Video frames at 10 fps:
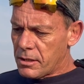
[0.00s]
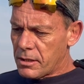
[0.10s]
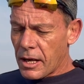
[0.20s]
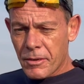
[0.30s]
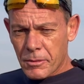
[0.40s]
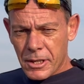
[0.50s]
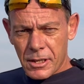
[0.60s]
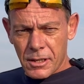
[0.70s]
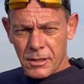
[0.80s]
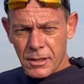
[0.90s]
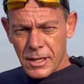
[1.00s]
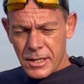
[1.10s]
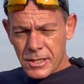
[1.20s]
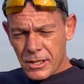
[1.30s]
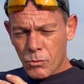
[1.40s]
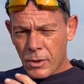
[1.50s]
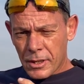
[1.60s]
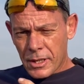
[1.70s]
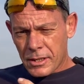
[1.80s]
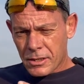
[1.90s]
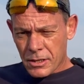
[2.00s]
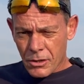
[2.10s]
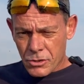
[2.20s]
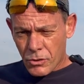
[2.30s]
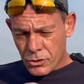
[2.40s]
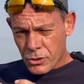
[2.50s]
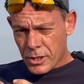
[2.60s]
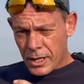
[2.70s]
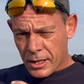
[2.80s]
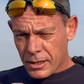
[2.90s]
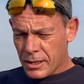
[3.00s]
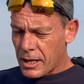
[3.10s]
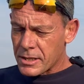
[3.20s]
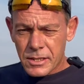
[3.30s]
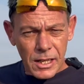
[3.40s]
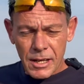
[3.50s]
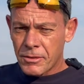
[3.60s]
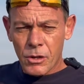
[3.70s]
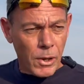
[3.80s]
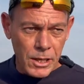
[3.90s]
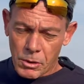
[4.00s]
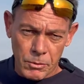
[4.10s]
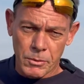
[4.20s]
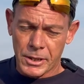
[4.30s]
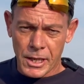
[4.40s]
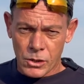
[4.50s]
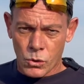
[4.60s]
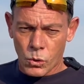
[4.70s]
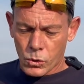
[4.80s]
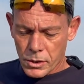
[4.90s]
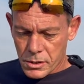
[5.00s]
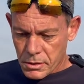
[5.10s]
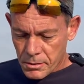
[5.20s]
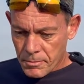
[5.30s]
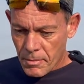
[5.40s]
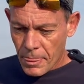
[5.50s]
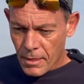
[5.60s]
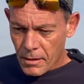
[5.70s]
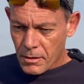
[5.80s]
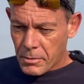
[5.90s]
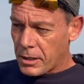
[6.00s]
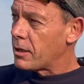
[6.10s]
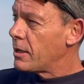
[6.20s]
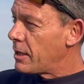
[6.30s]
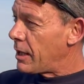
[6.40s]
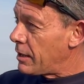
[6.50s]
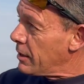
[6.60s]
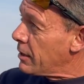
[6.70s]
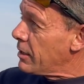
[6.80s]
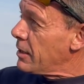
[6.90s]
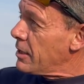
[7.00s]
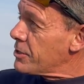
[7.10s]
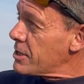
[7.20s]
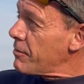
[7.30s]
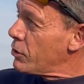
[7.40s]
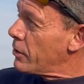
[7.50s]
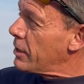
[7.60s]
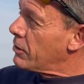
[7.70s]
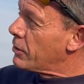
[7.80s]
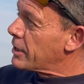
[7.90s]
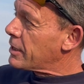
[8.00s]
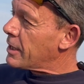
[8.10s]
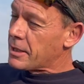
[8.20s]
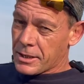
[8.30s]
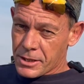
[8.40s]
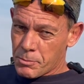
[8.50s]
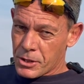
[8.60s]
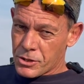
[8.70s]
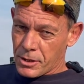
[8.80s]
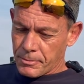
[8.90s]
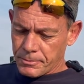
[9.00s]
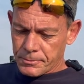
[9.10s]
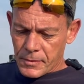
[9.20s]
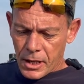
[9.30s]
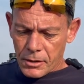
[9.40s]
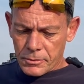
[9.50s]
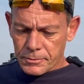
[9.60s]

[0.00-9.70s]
gave him the one that goes onto the gun. I still have no idea what the hell you call this. But yeah, just have a look at this picture. Now,